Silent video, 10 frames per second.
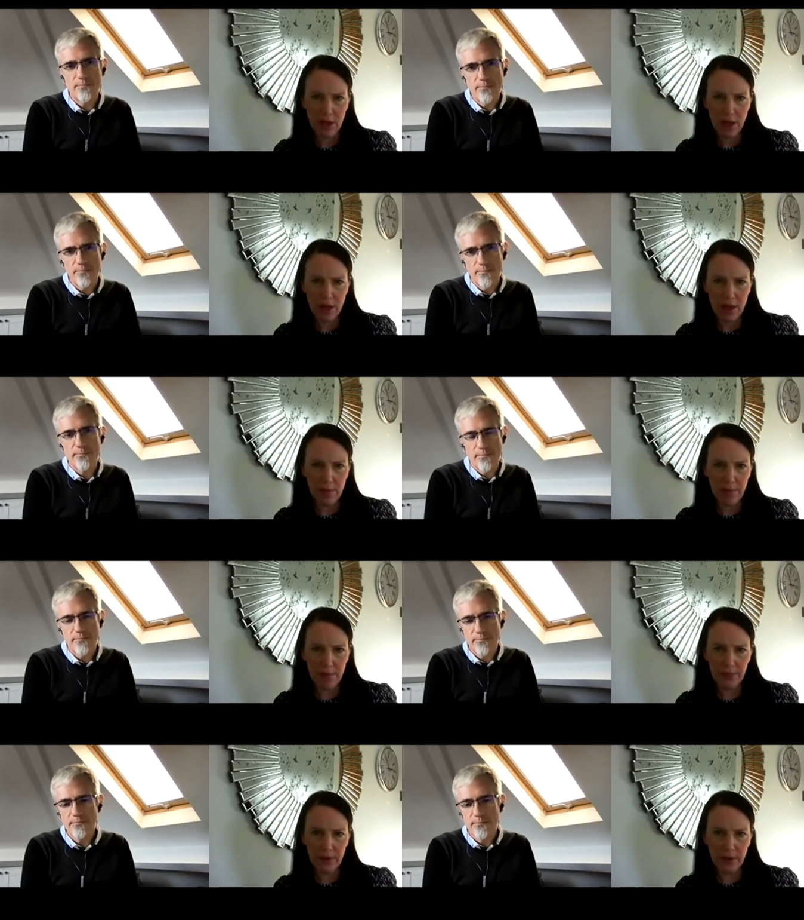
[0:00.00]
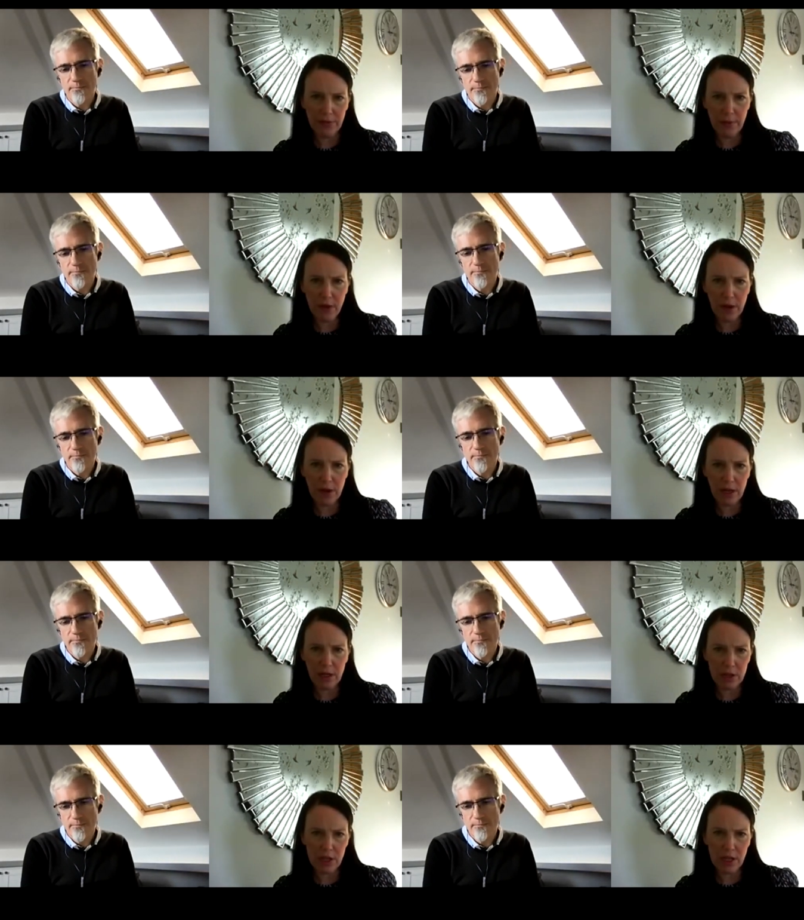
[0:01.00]
Speaker 1: Um, from the
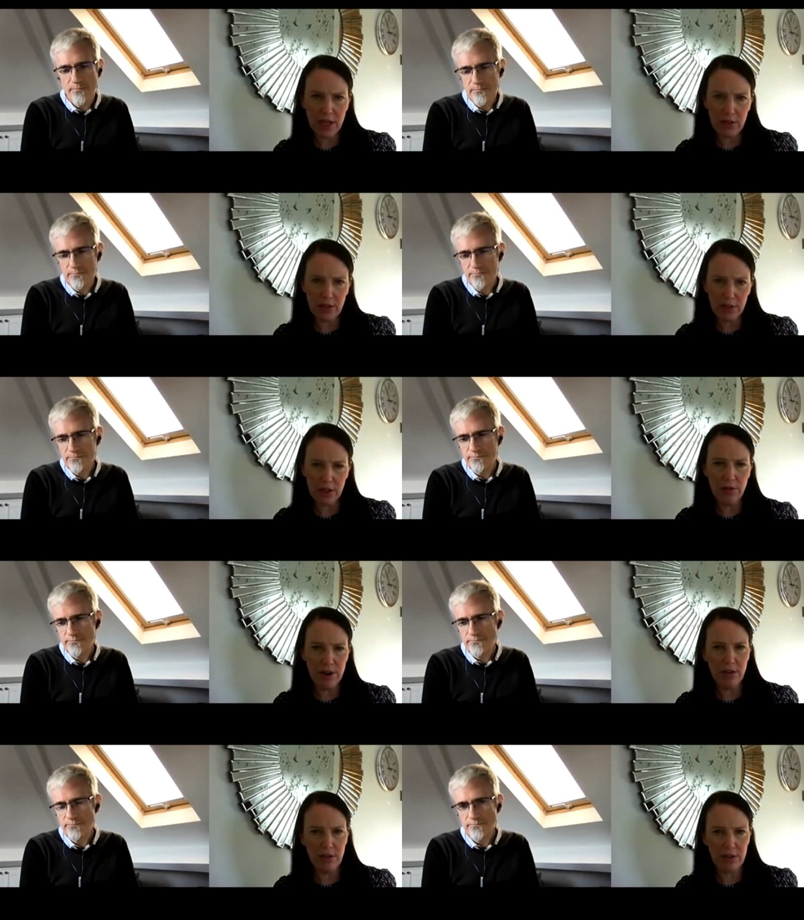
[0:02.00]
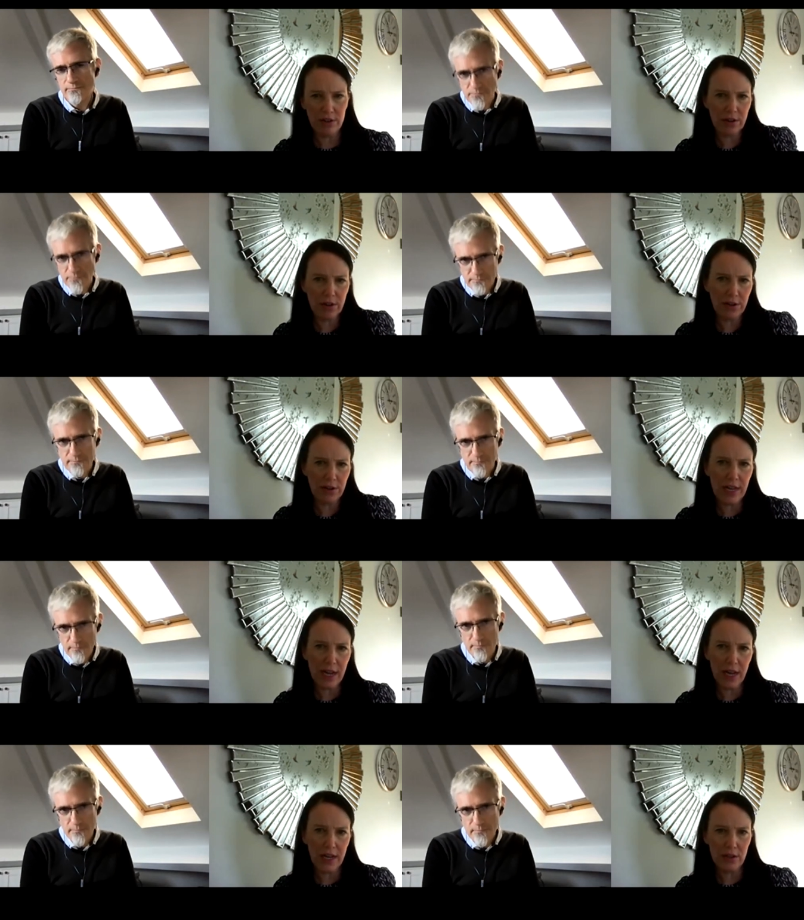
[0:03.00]
archaeology case study or any others, is there any
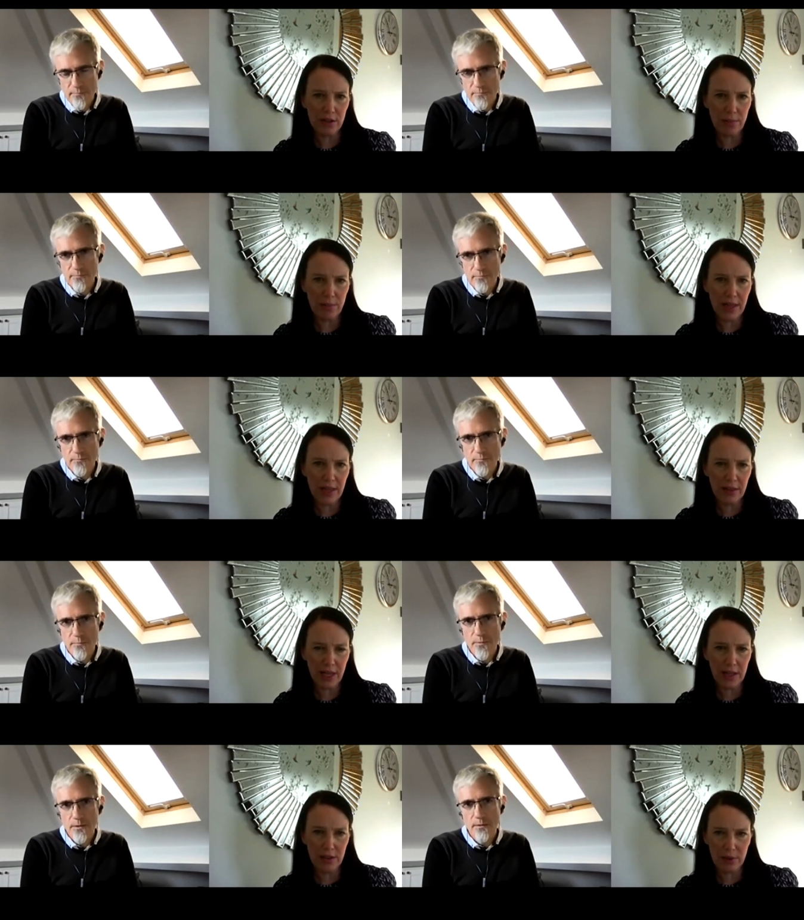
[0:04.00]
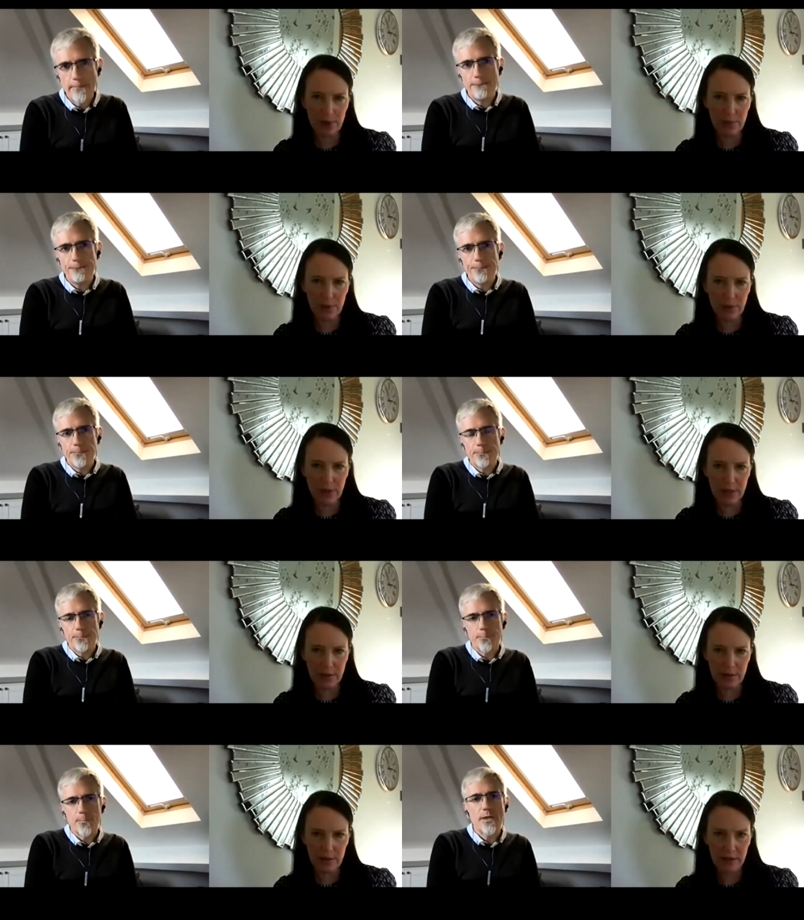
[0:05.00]
guidance on making the case to explore this?
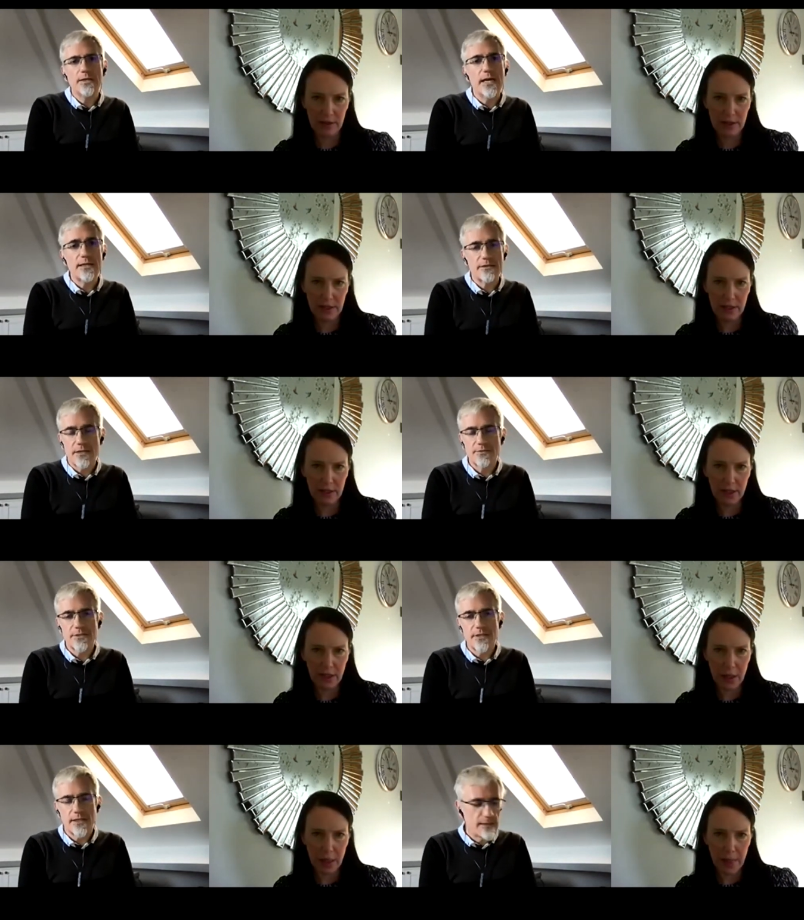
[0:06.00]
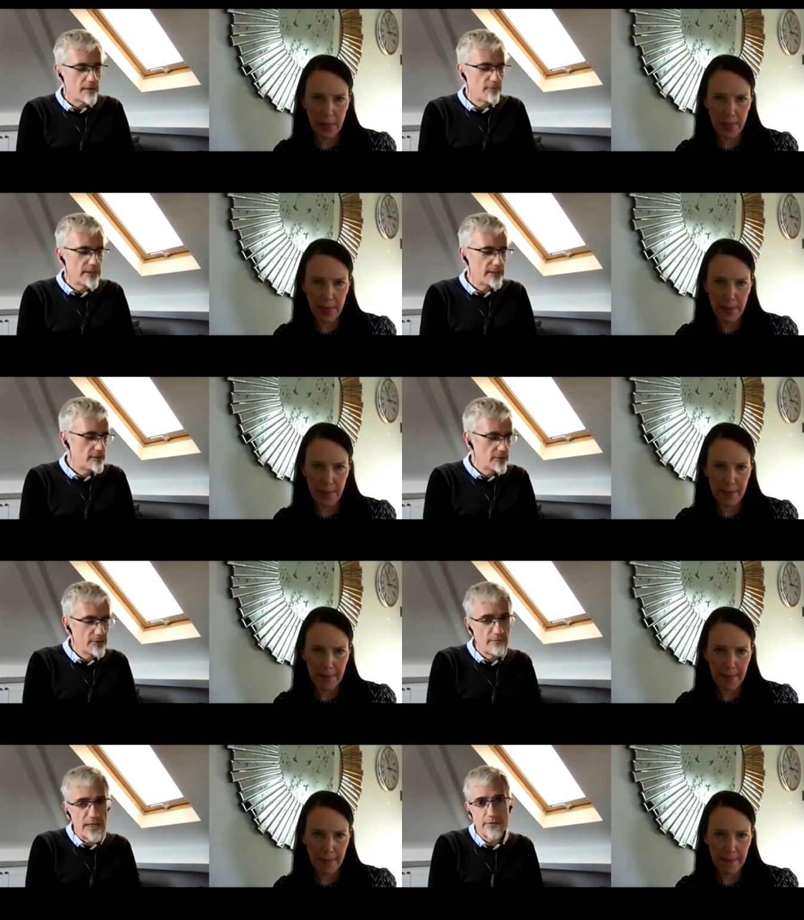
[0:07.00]
Speaker 2: Yeah, that, that was again a really good
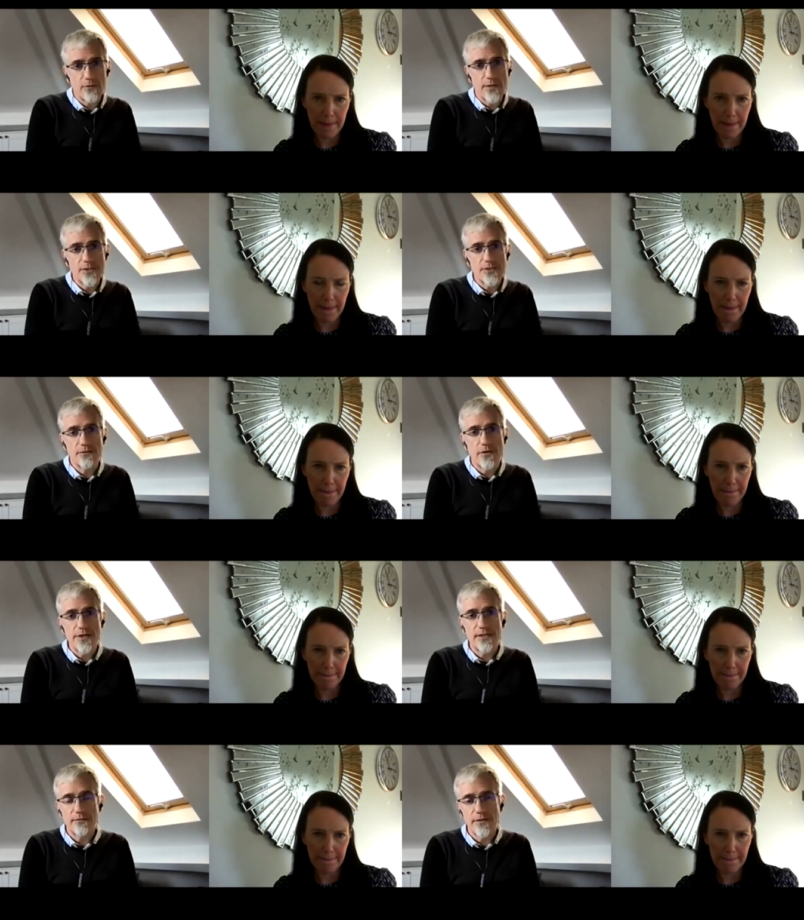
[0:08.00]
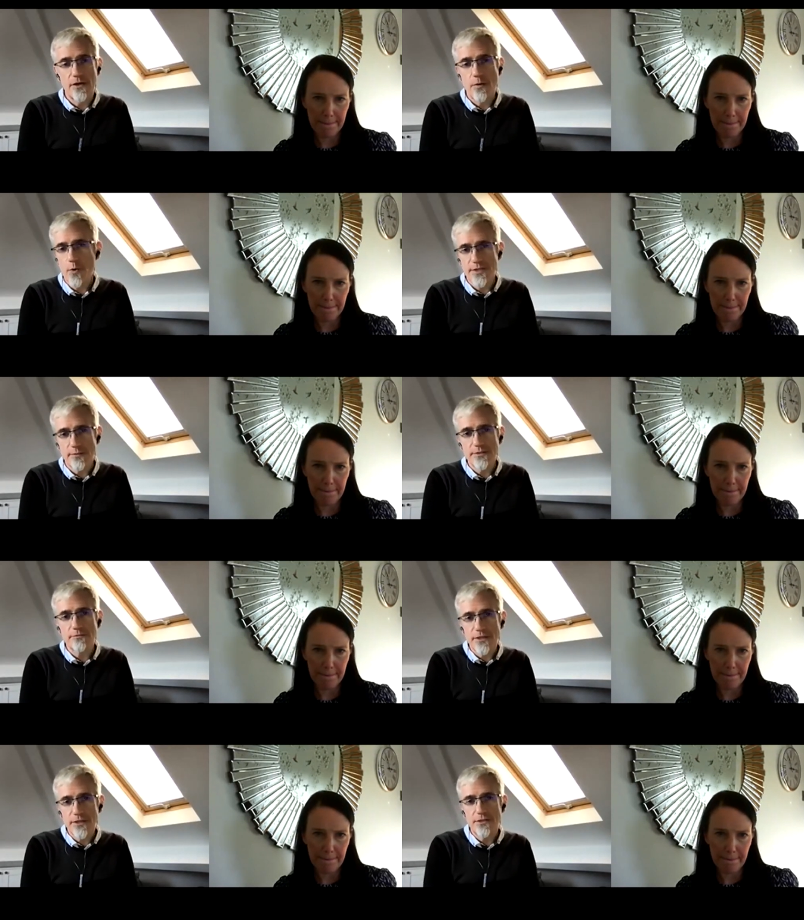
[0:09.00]
and relevant question. The Viking VR project was a
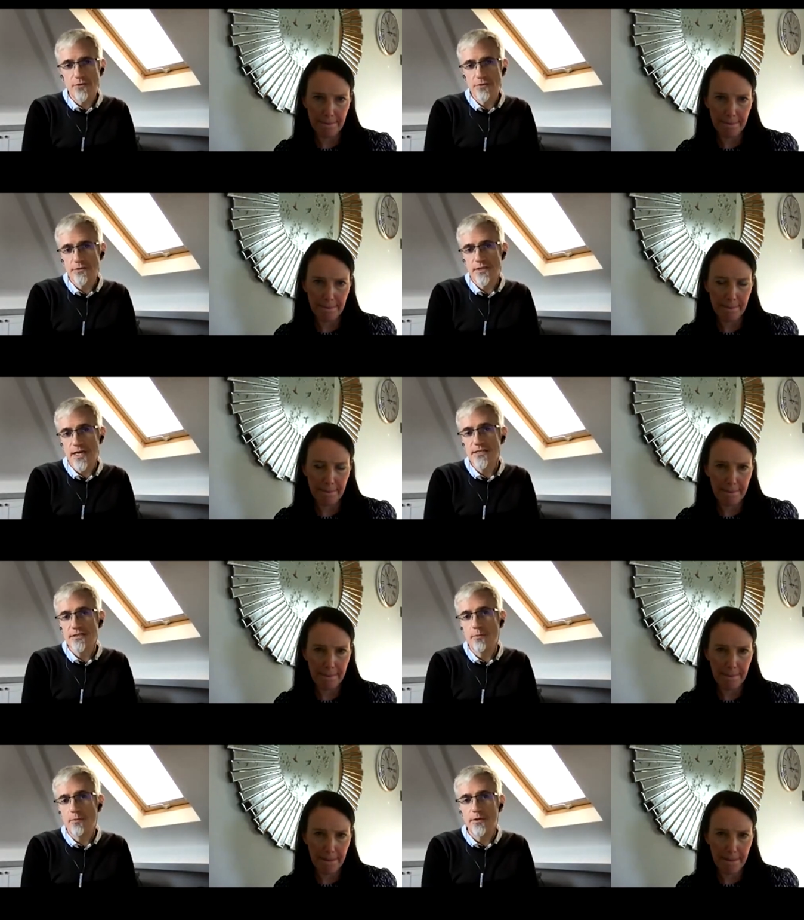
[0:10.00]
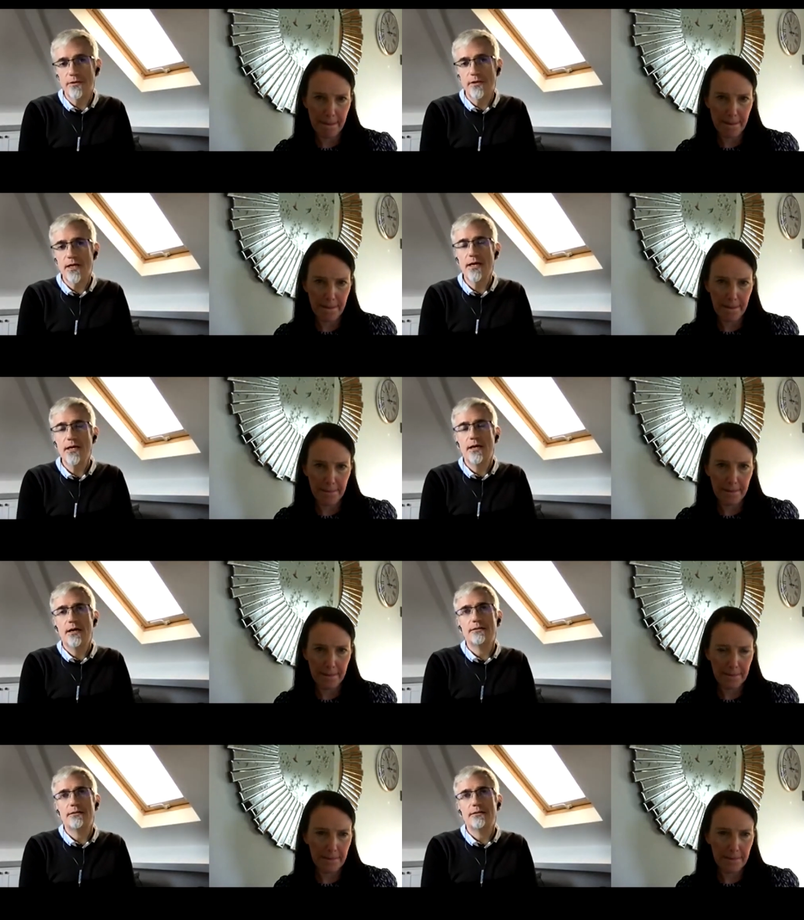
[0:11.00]
really good case in point there, and that